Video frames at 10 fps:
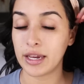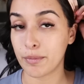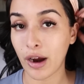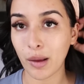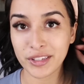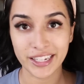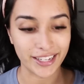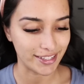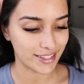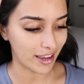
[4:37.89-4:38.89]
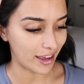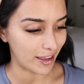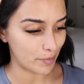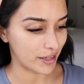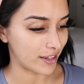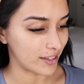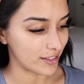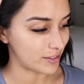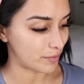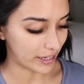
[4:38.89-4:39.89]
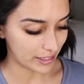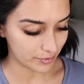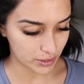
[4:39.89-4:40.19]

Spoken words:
It probably is because my